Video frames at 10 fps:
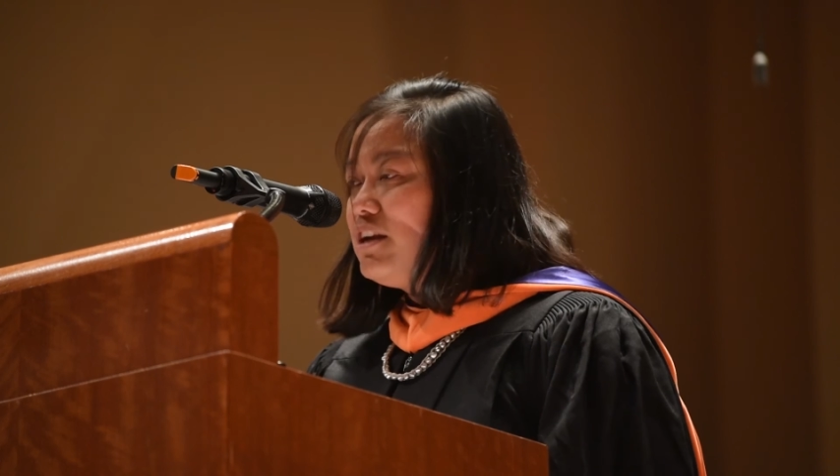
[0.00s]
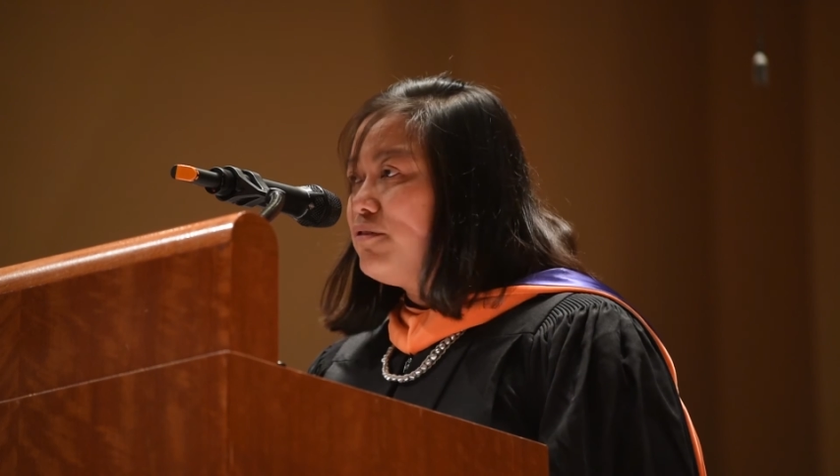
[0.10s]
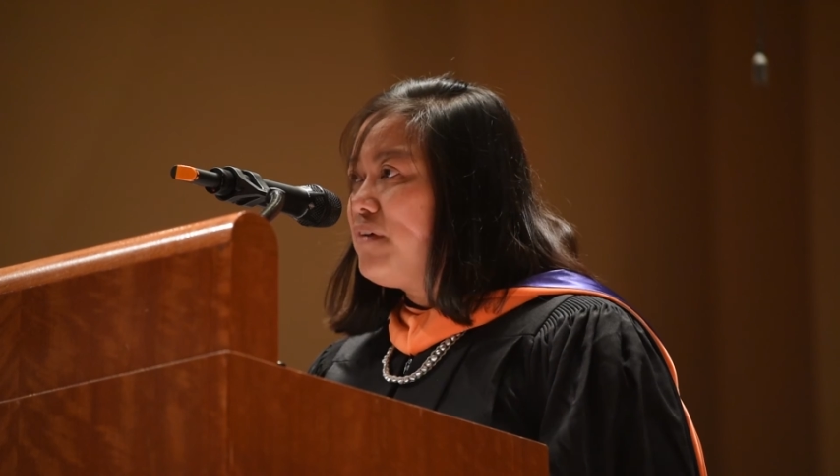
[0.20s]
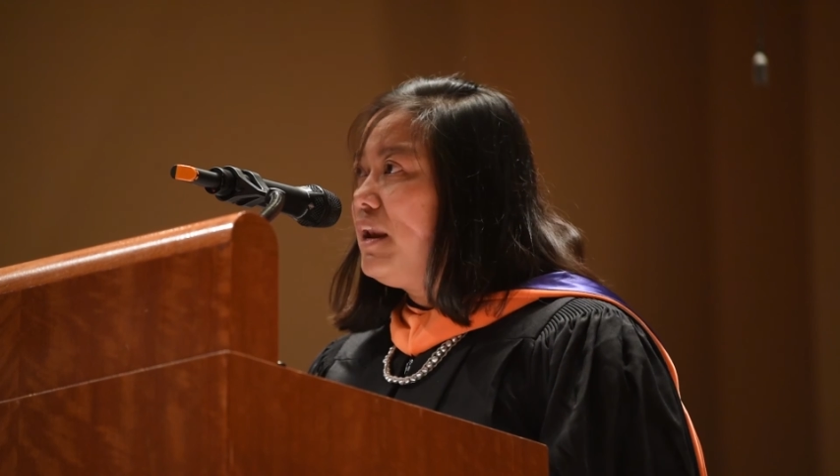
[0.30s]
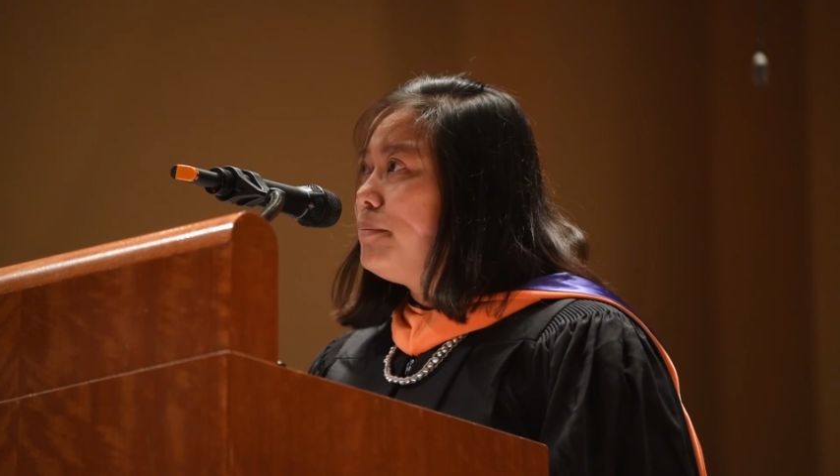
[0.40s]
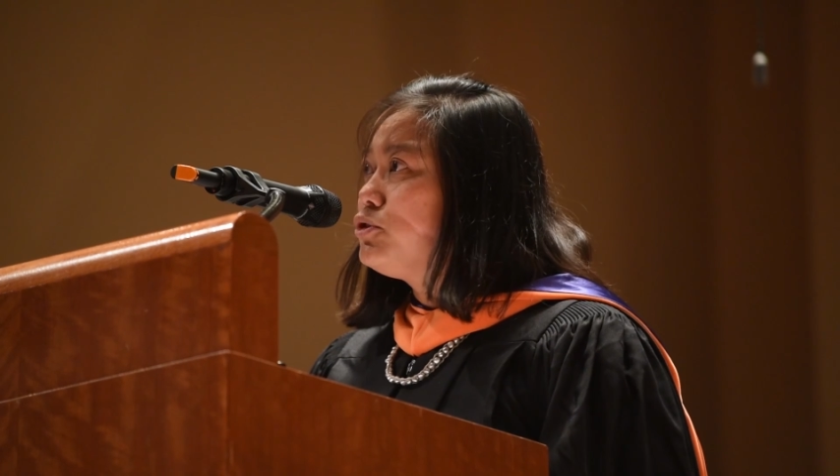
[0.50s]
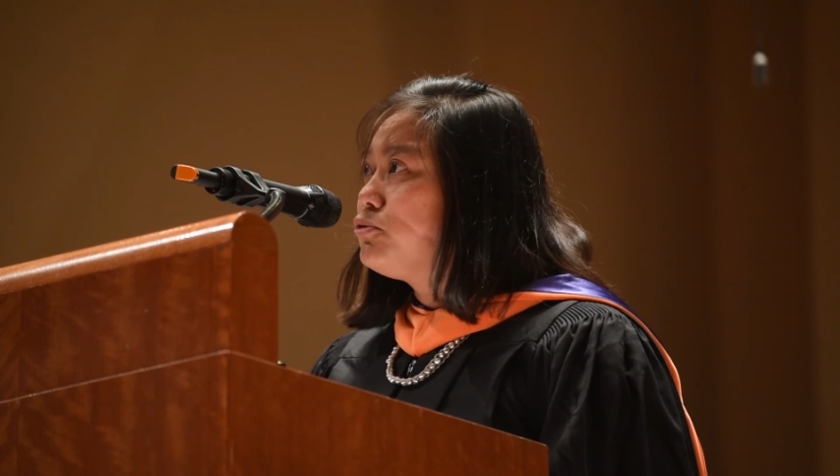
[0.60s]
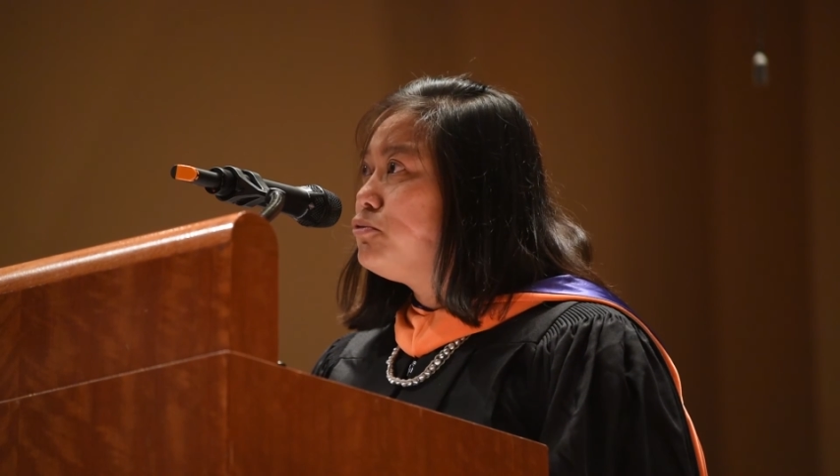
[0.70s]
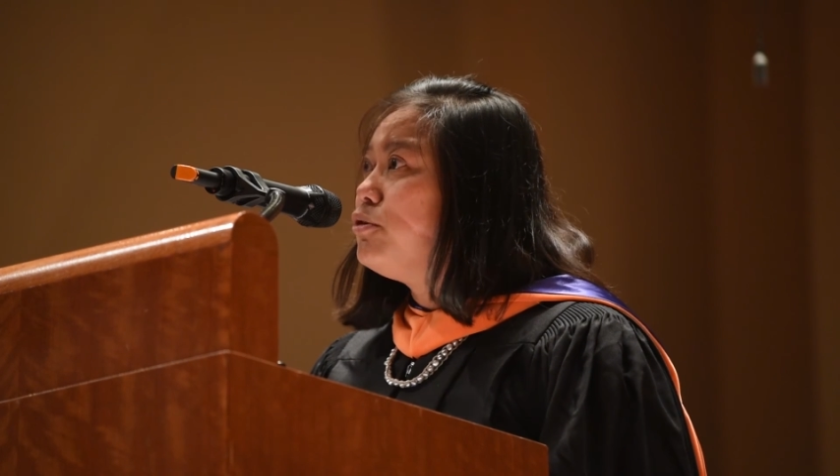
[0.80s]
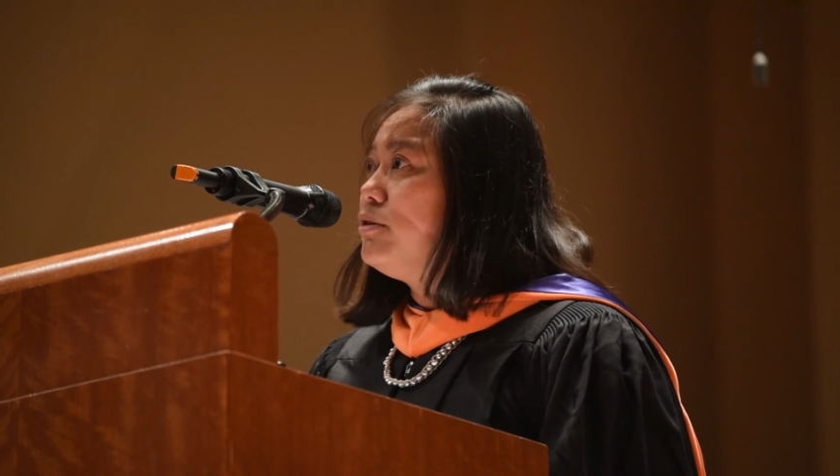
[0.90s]
develop
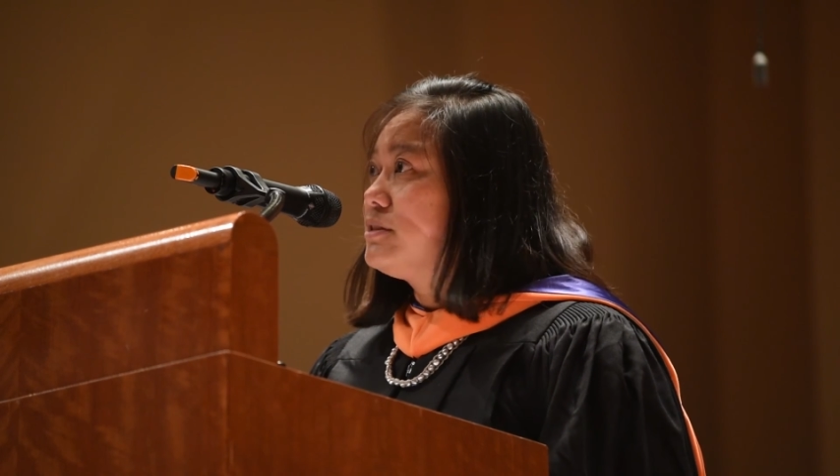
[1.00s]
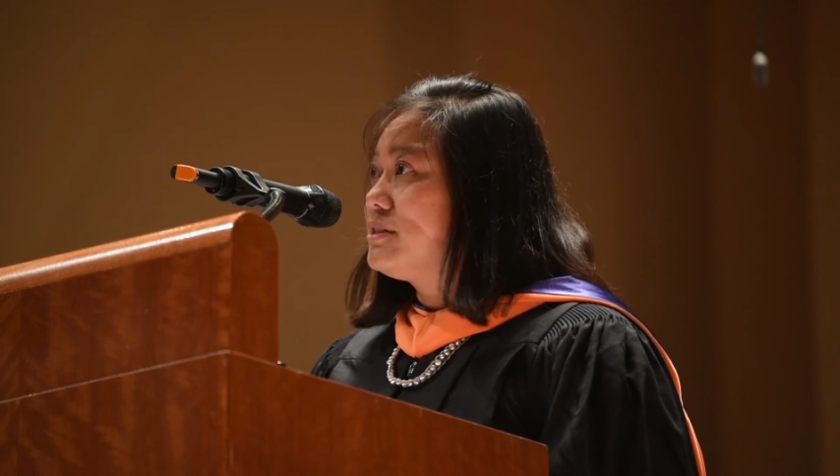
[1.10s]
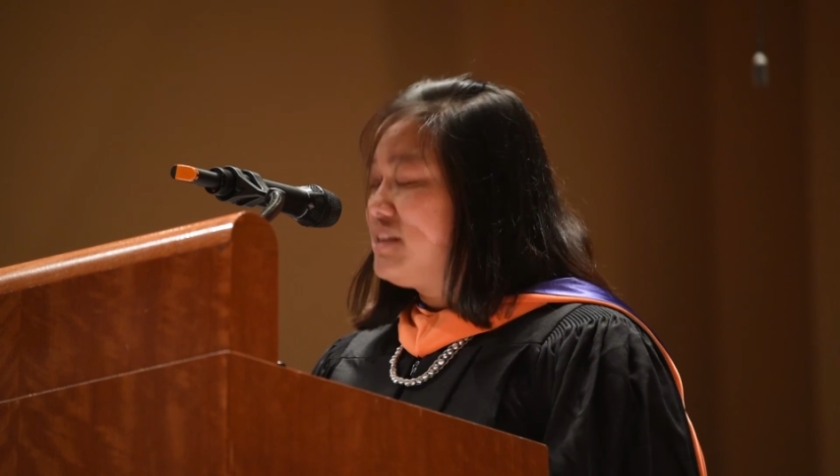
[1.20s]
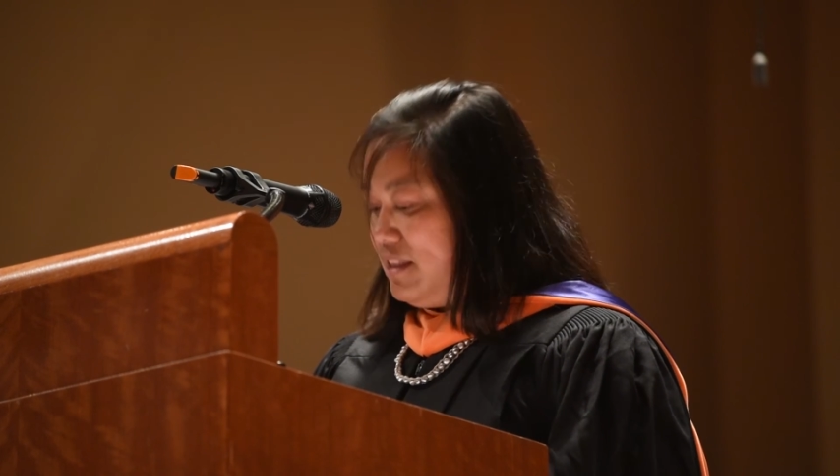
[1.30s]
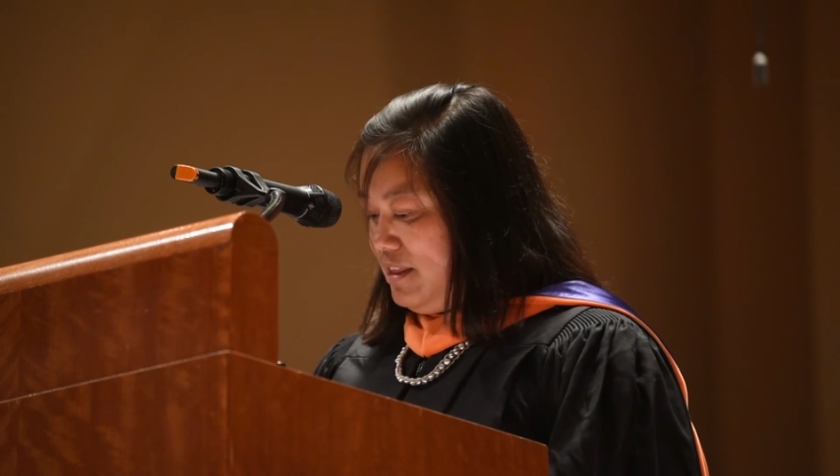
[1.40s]
tools